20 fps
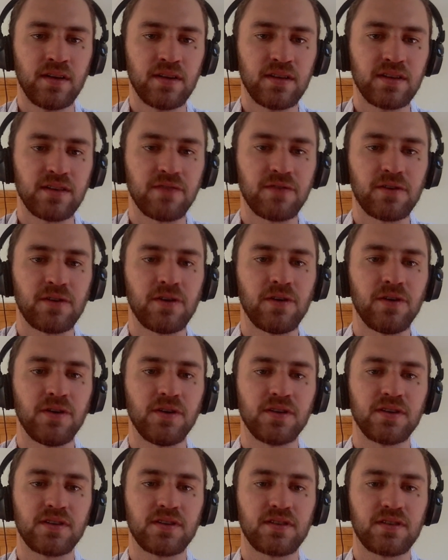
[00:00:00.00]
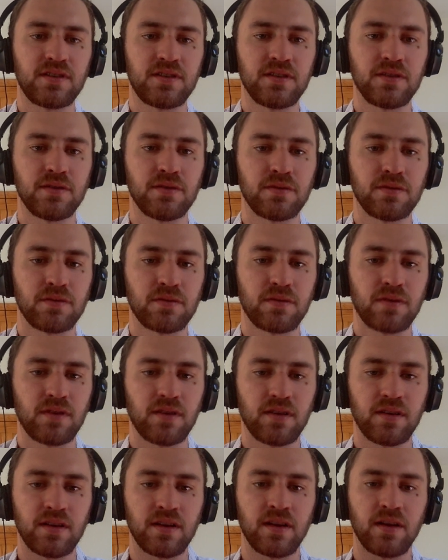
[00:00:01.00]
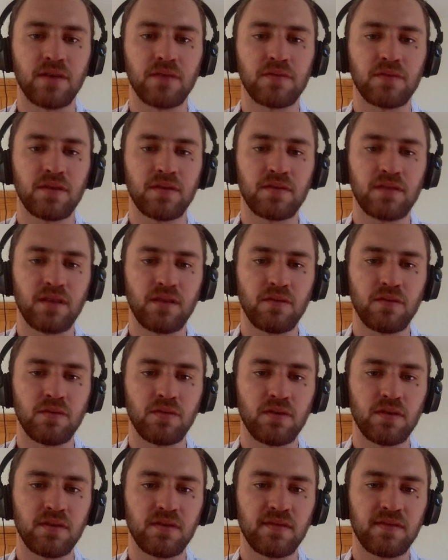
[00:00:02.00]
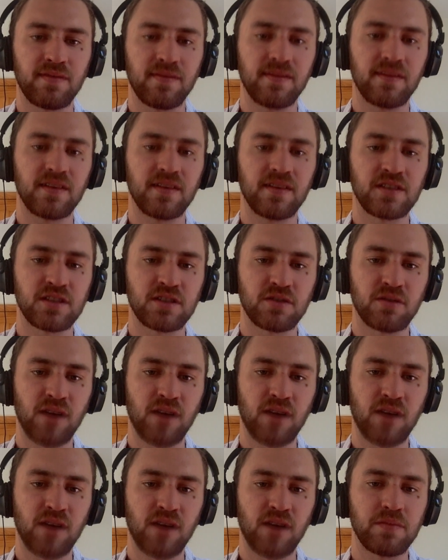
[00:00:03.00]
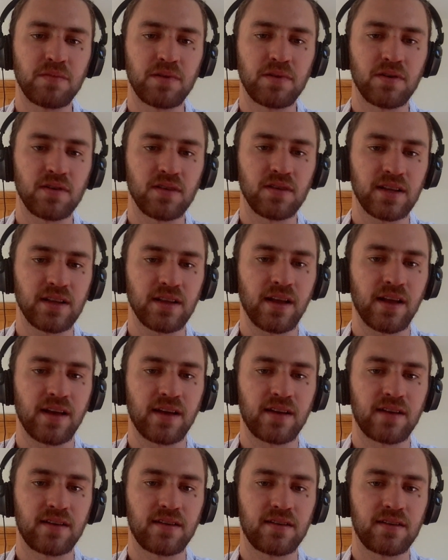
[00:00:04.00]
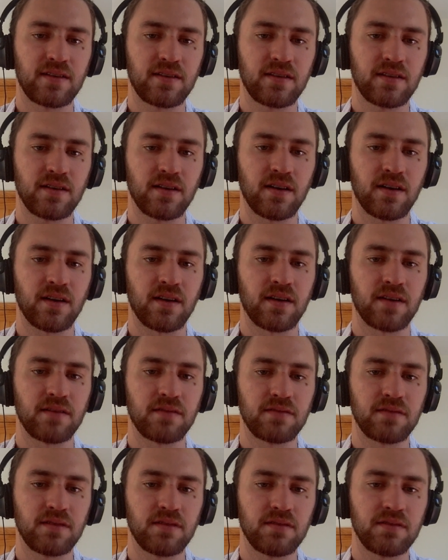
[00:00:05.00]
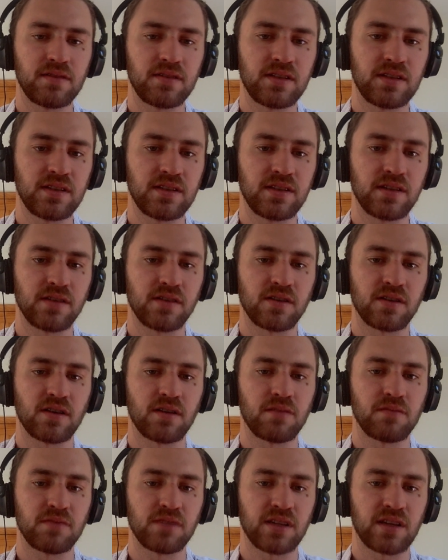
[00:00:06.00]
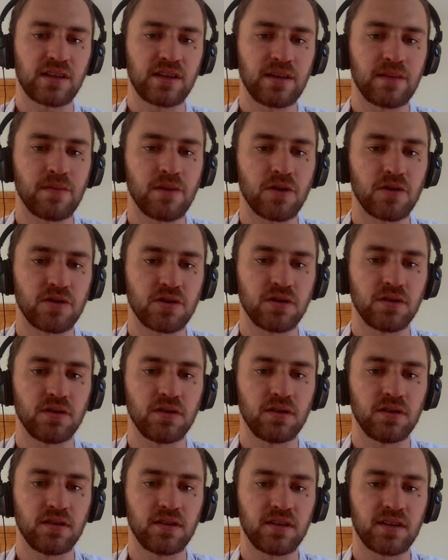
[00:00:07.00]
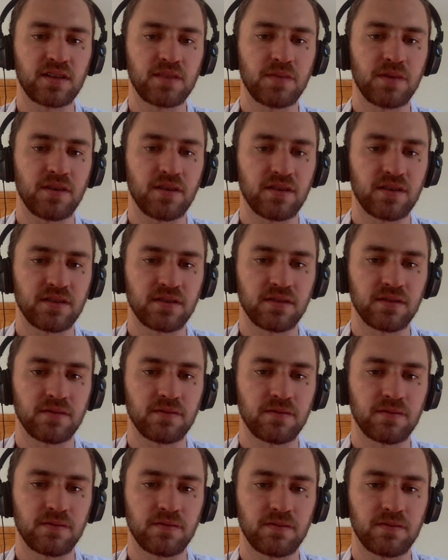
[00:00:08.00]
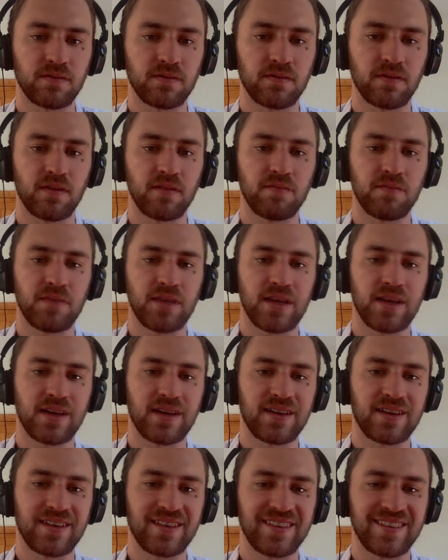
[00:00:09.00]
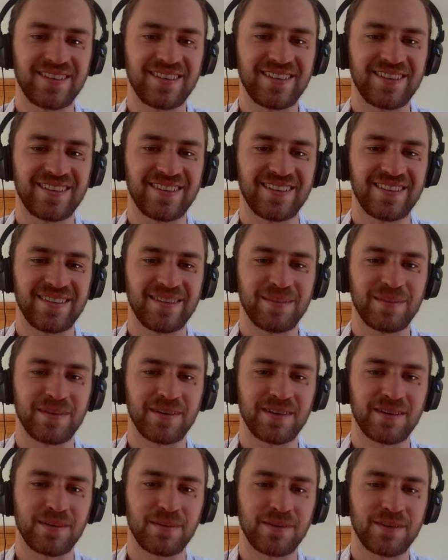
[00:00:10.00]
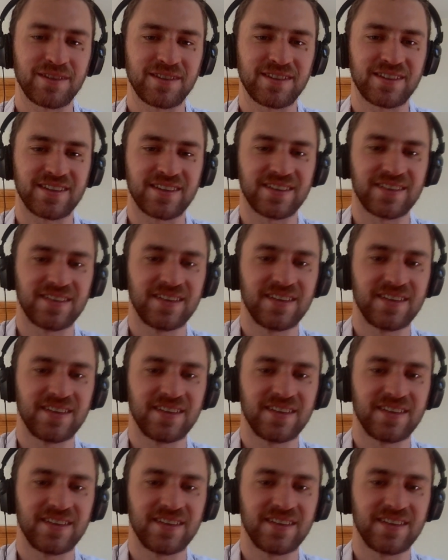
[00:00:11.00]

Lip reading: difficult to, you know, describe in purely like sincere terms, like the emotional experience of being a person.